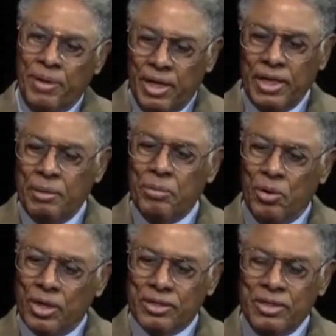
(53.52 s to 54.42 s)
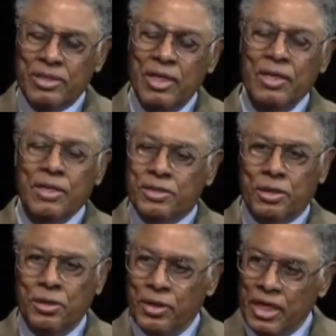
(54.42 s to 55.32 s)
paying their mortgages, the
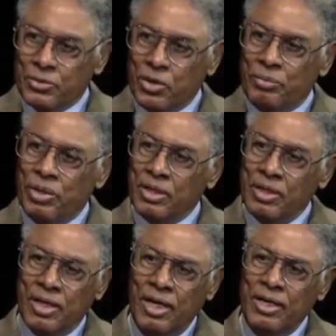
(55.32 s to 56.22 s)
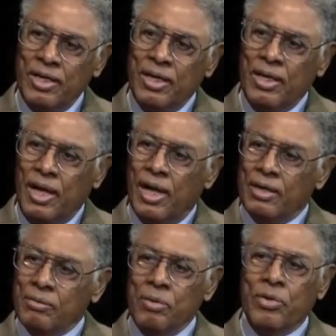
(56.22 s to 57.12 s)
securities would have been good,
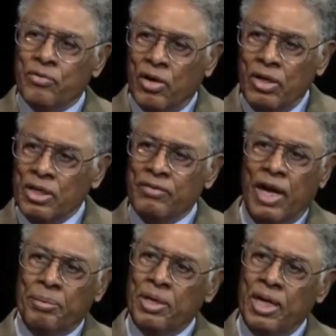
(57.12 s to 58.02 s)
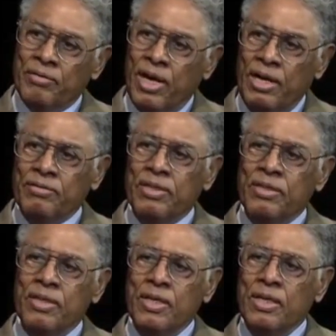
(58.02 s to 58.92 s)
and we would have all lived happily ever after.
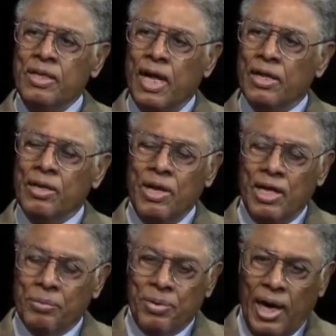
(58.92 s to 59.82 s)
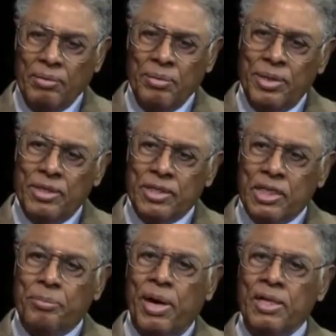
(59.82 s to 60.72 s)
Now the problem is
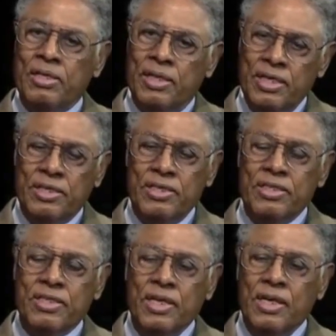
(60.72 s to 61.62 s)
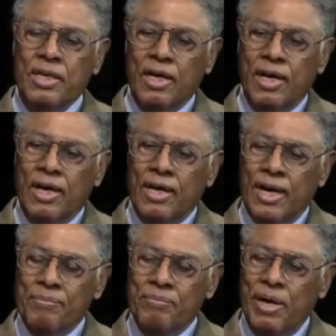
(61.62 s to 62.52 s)
that the politicians
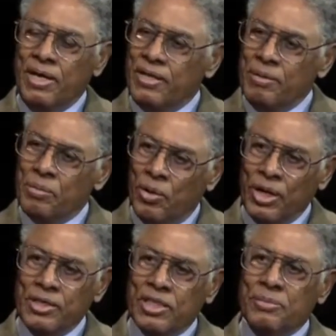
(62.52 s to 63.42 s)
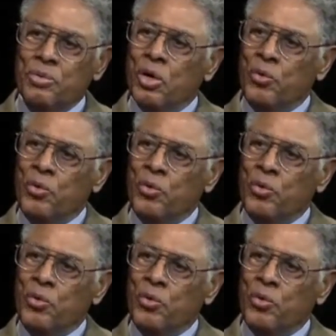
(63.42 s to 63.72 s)
made the mortgages more